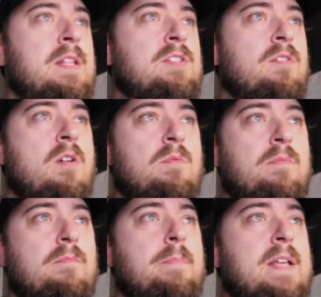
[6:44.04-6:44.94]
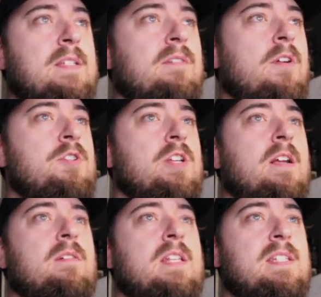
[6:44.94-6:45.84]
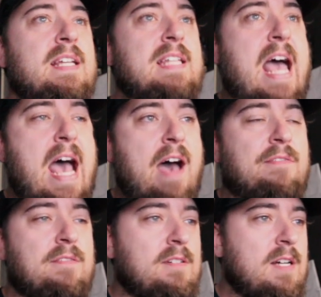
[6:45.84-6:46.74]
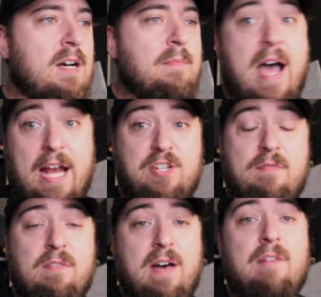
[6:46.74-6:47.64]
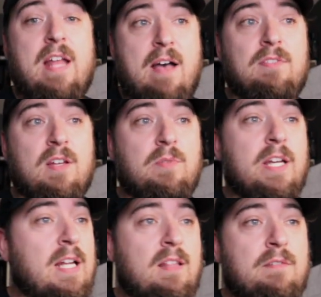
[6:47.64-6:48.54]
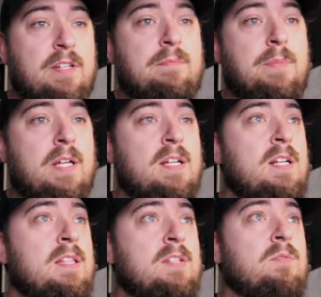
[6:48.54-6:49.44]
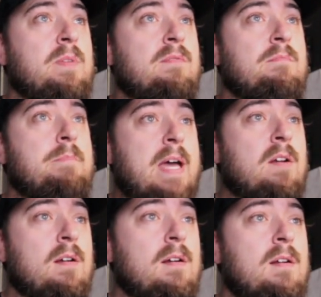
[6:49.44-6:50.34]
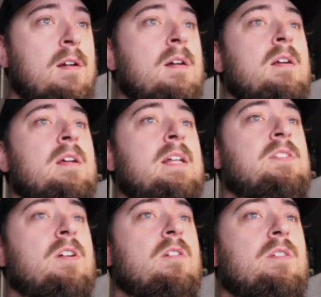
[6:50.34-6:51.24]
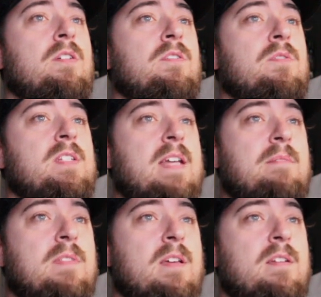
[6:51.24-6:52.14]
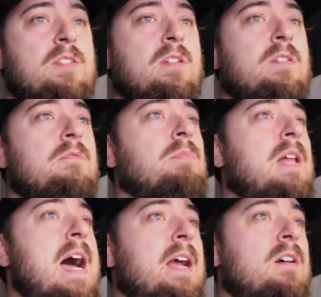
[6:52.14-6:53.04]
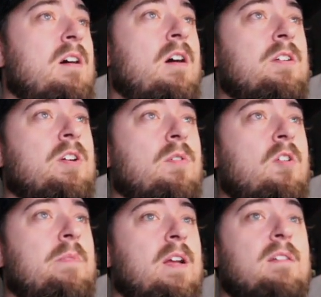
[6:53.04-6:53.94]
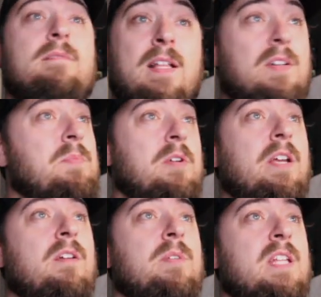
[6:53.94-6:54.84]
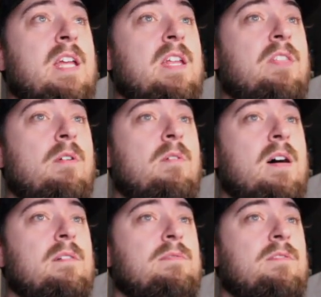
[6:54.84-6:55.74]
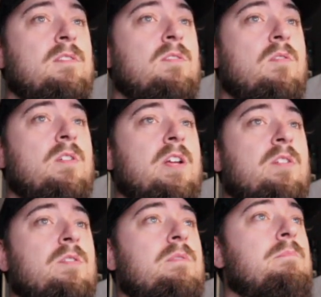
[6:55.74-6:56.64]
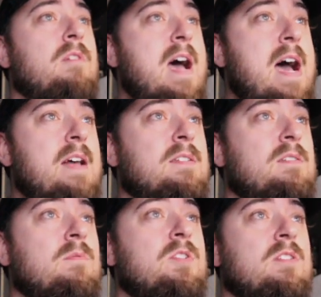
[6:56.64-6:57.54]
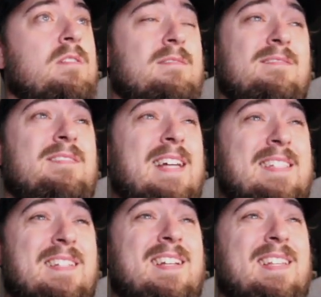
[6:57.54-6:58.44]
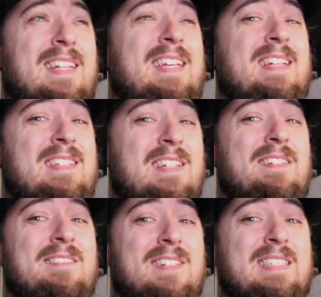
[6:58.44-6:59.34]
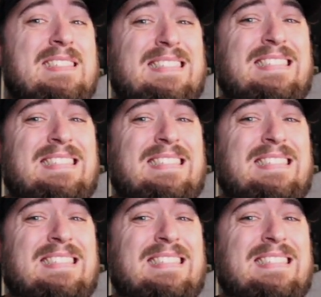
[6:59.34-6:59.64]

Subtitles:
that's their own basic version here. The 6.5. I actually have a 5.5 Ludwig, and I love it, but this would be even better. And so you can do the same things. You can do black on chrome here. That looks pretty good with the indie throw off. Or you can do the brass, which that's clean too.